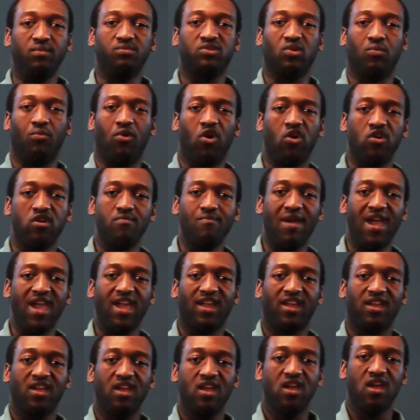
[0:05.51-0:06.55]
is Amari
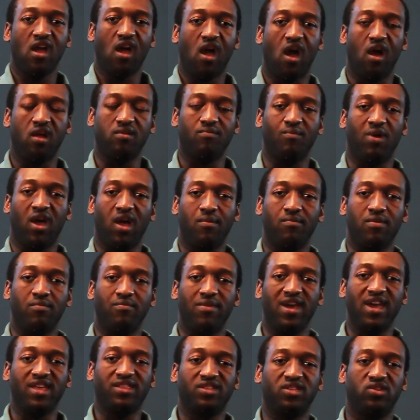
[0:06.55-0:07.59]
Mack. I'm, I'm, a
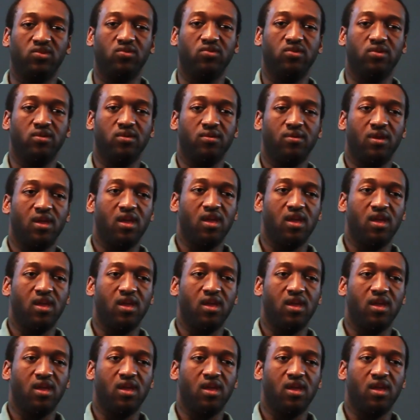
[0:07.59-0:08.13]
math tutor,